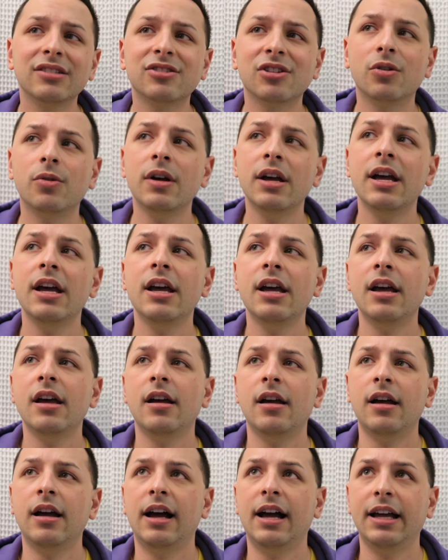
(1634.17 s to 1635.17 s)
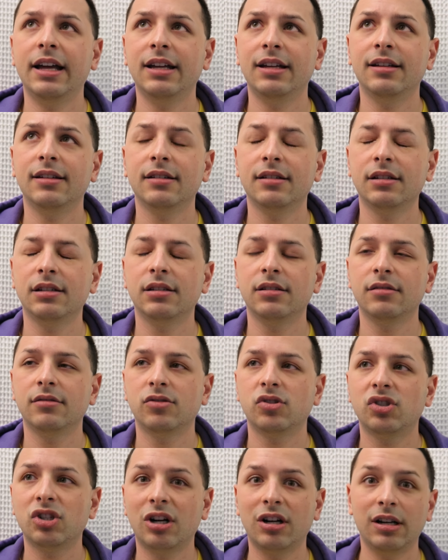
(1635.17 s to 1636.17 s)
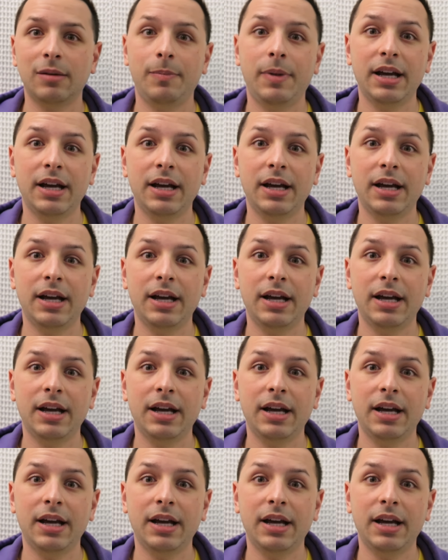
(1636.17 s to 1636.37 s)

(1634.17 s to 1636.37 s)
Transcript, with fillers: So I started to